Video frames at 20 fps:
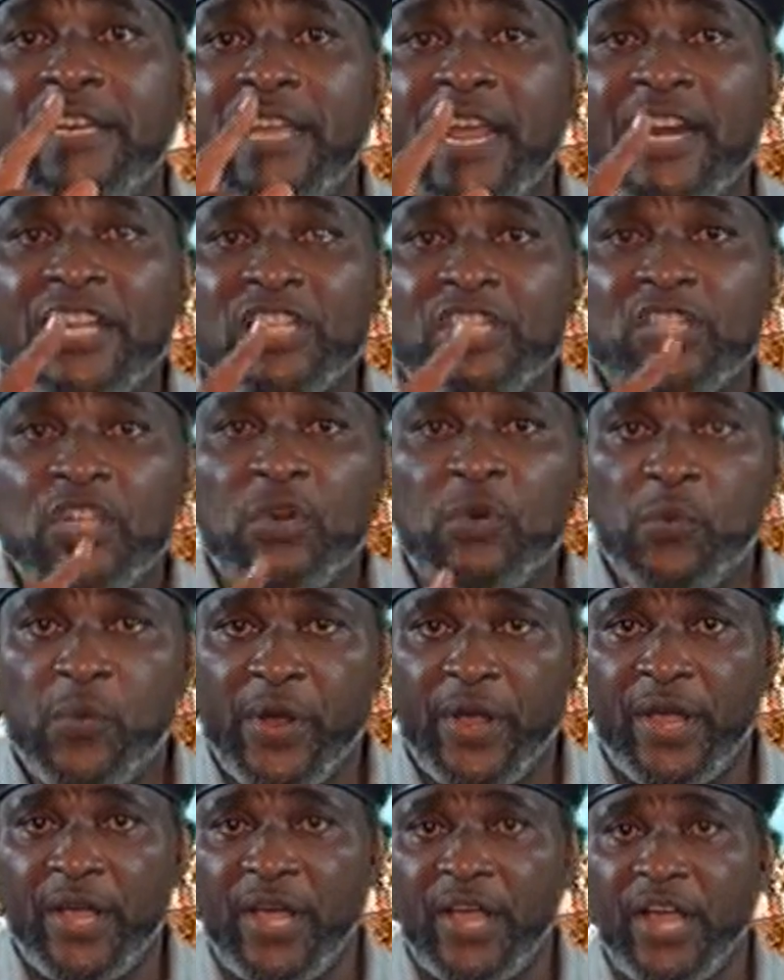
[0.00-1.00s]
There is
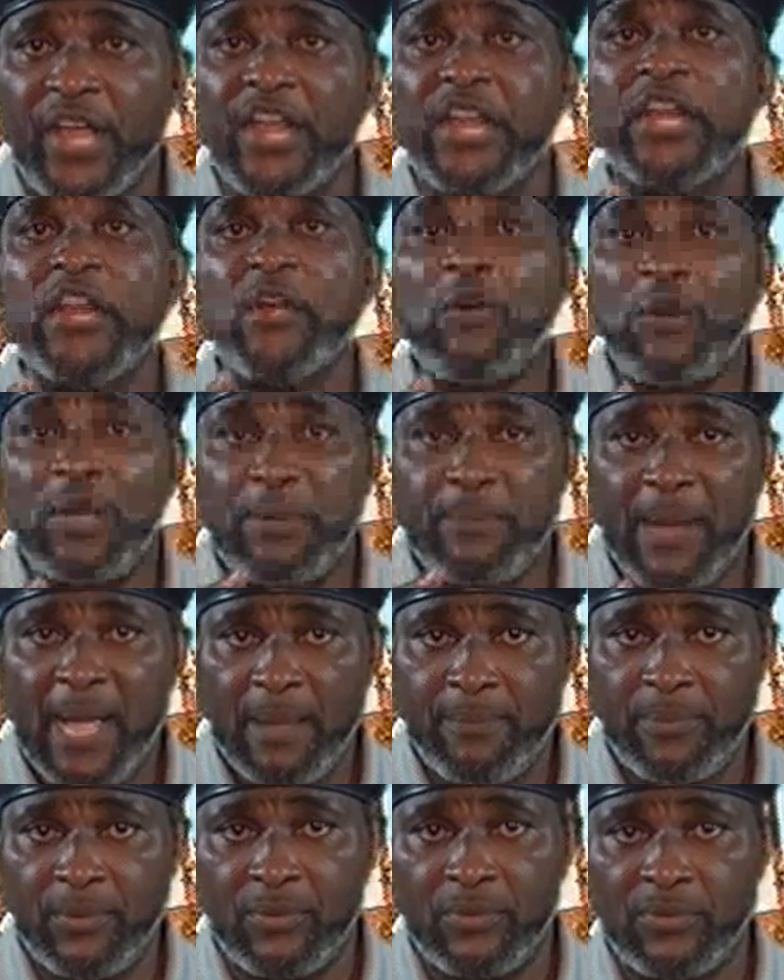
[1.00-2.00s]
nowhere in the Holy
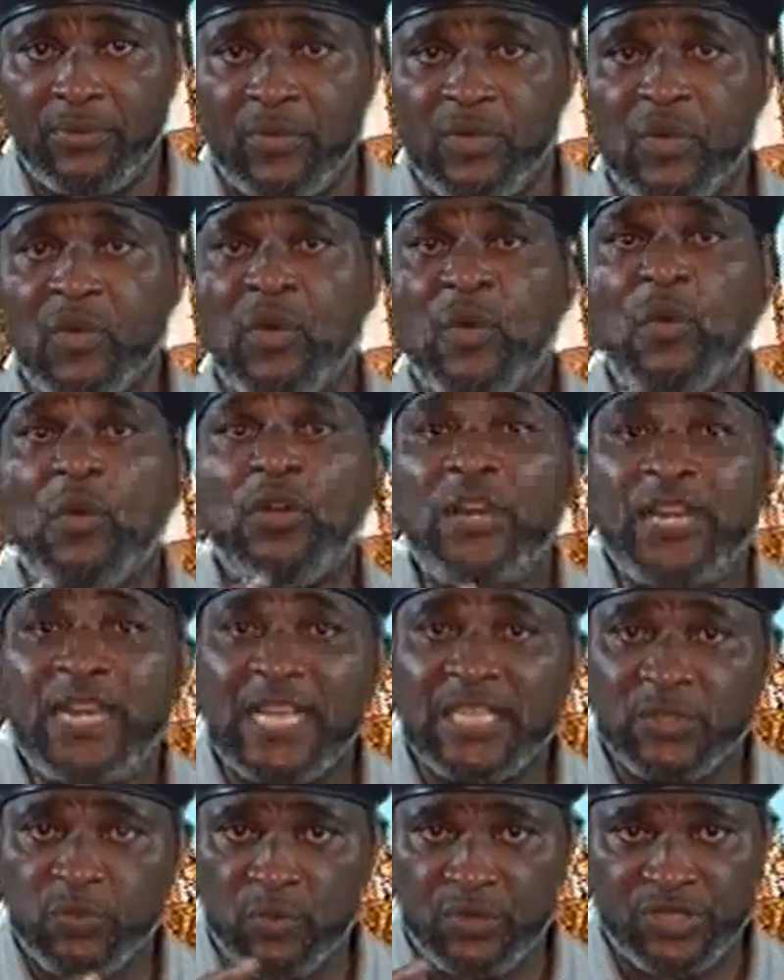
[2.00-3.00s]
Bible
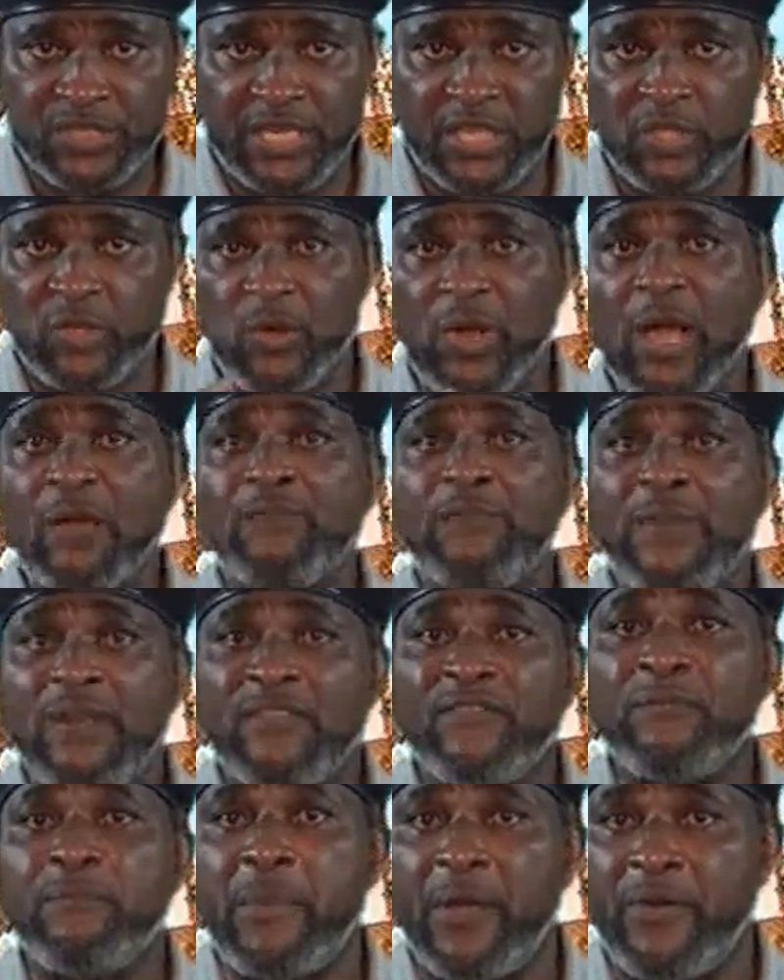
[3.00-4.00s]
holiness was said to
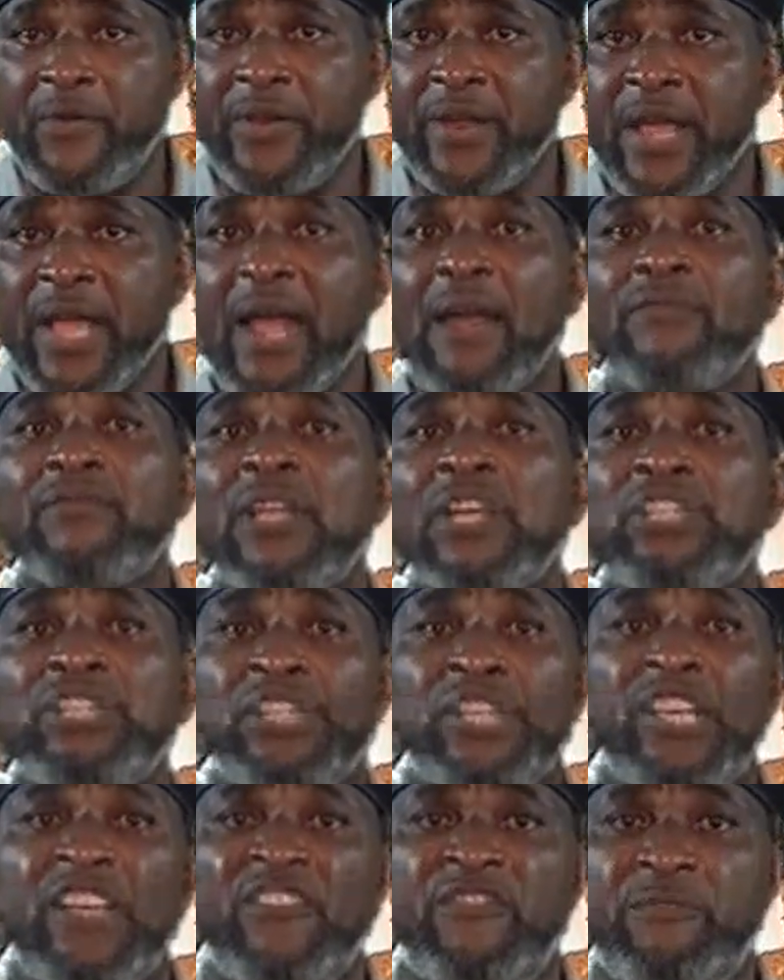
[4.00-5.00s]
have left Mary
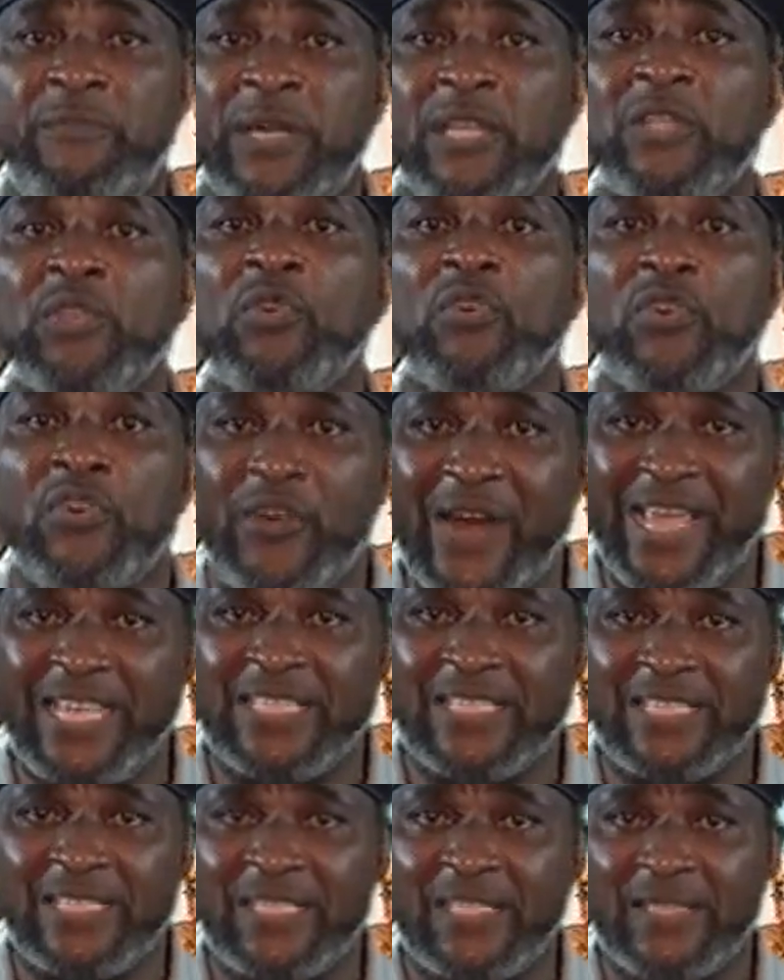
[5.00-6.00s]
after she gave birth to
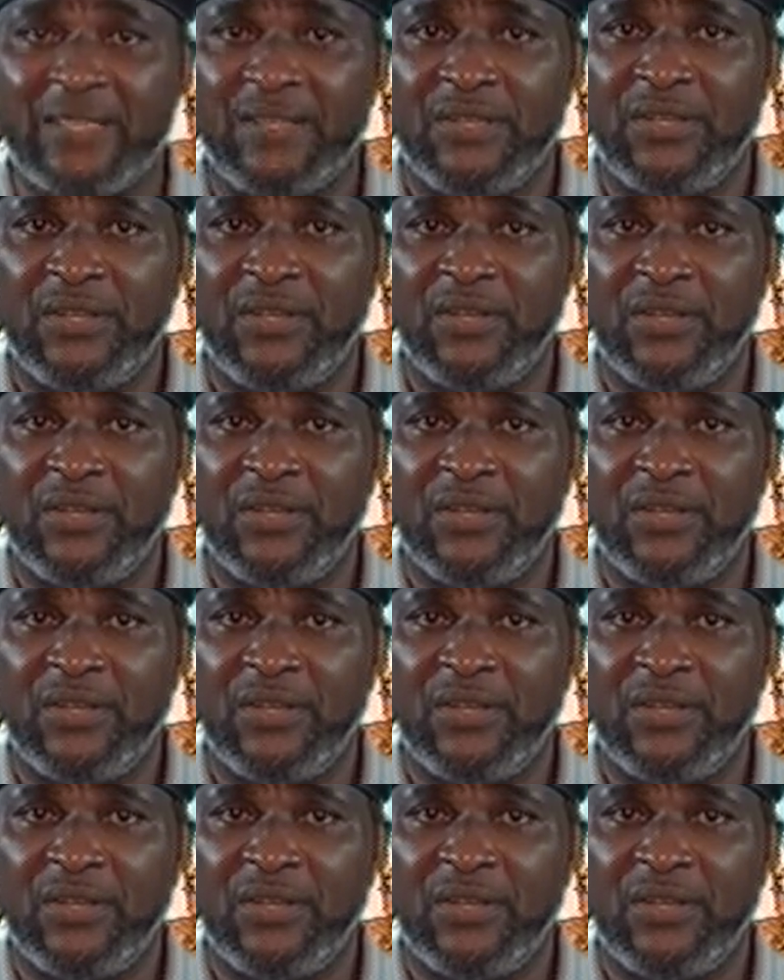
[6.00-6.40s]
Christ.